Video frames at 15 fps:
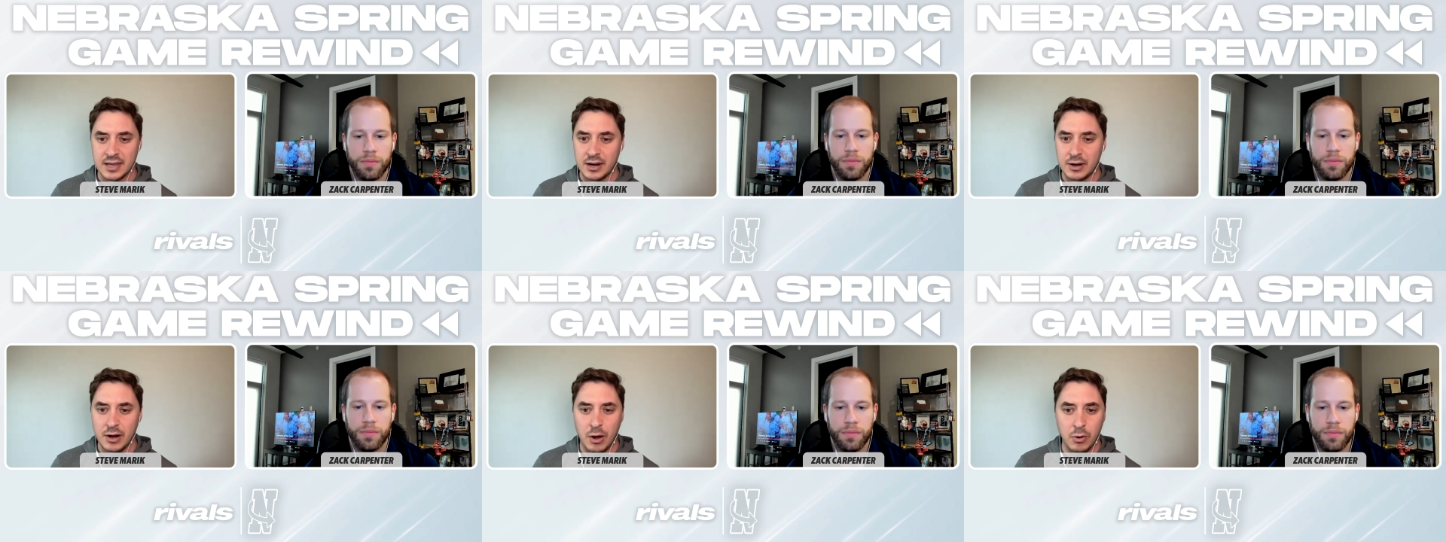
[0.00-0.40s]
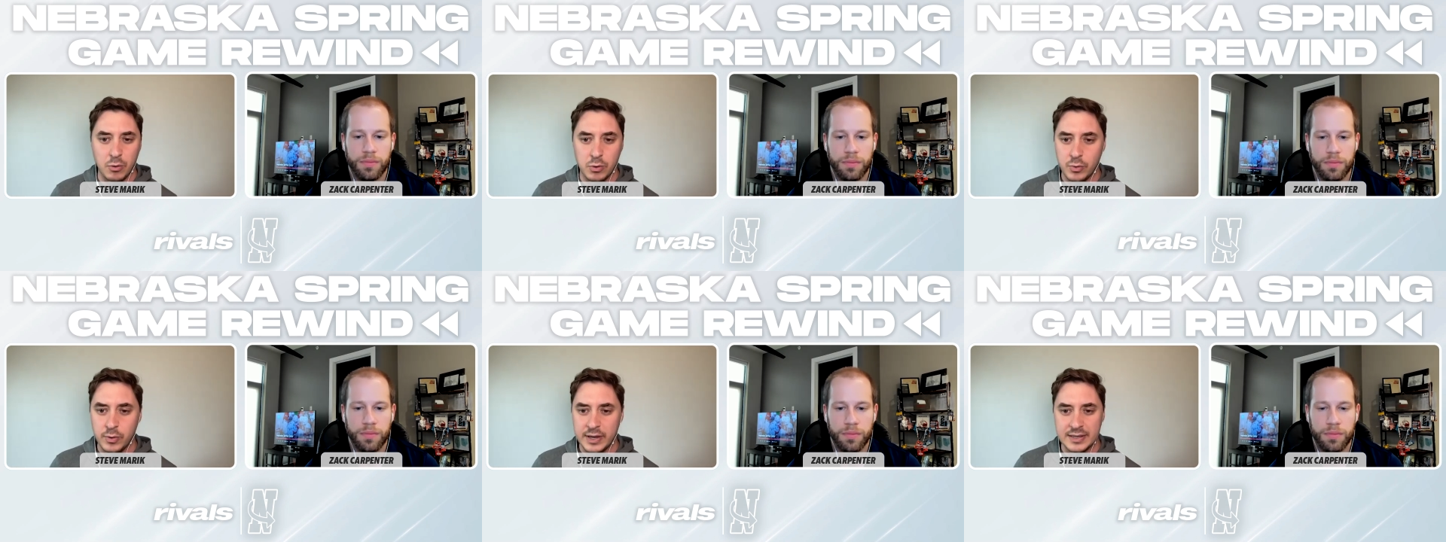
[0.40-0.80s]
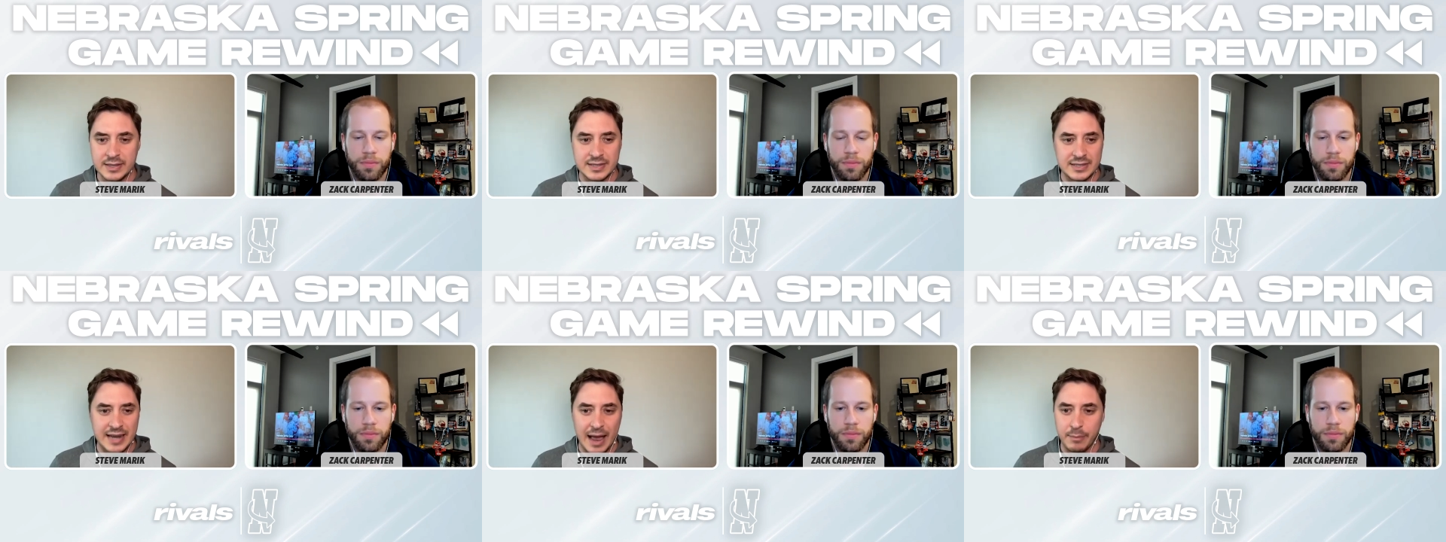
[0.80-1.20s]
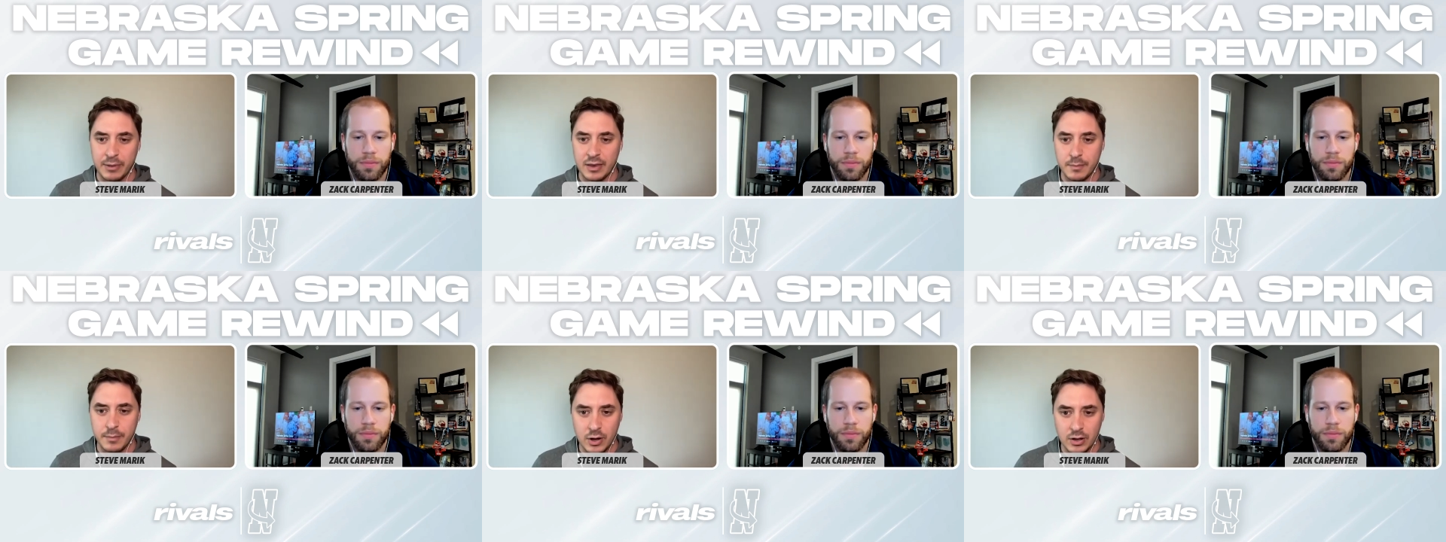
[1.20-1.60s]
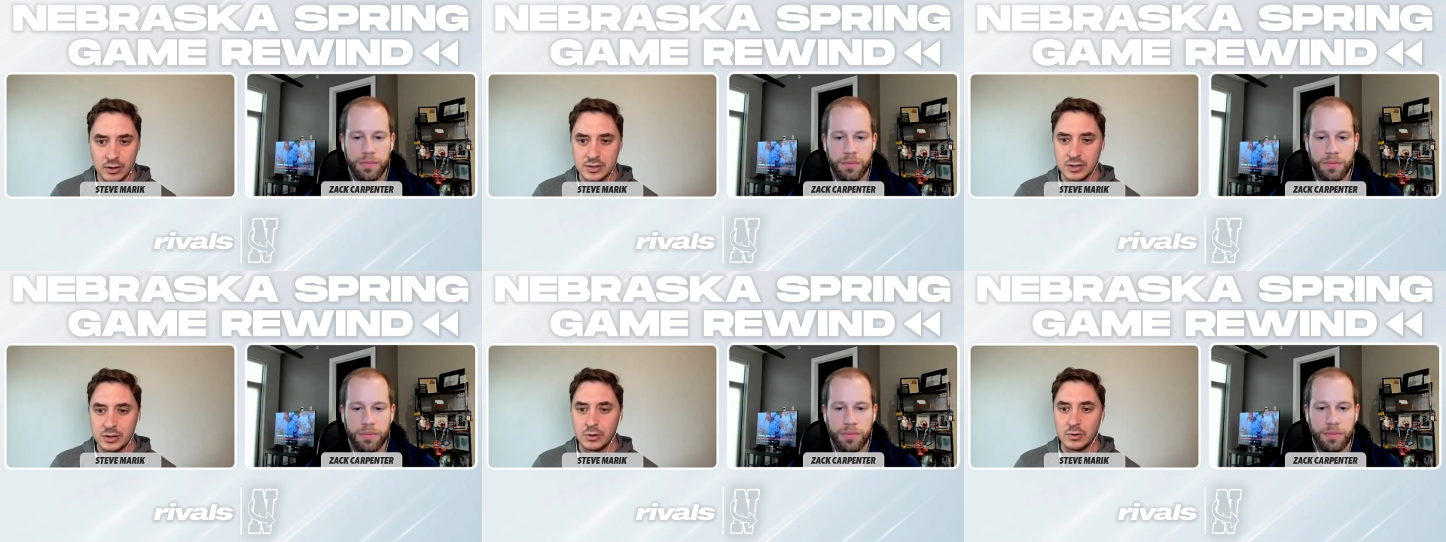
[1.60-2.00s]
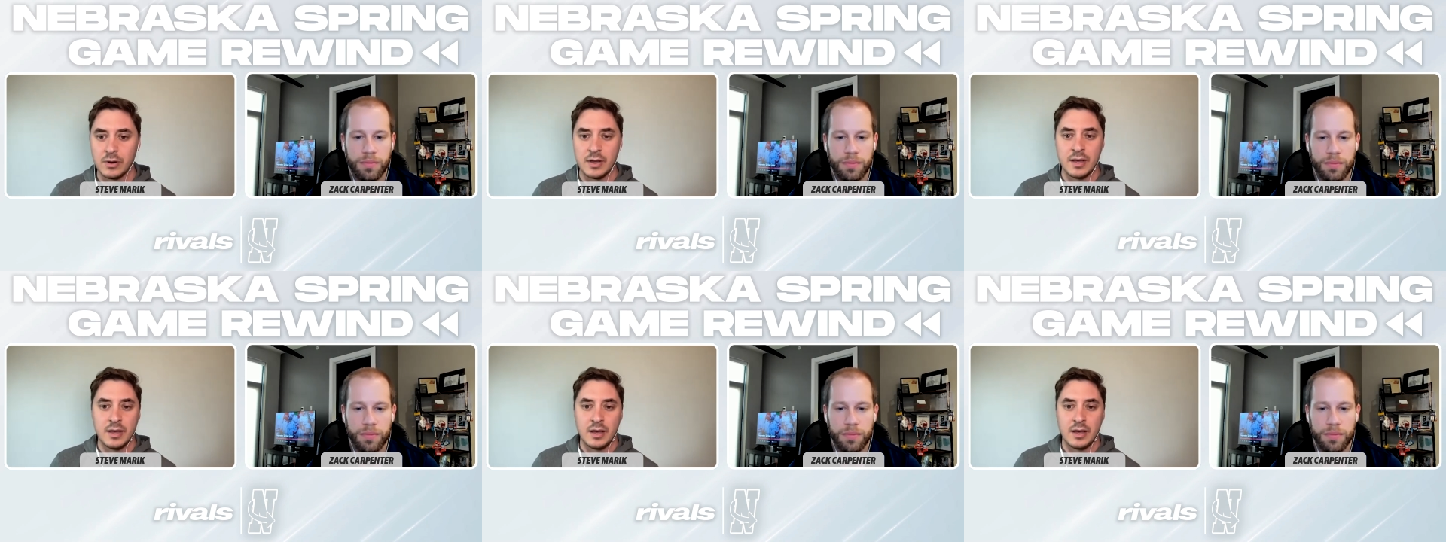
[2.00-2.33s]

Speaker 1: going to know who he's snapping the ball to.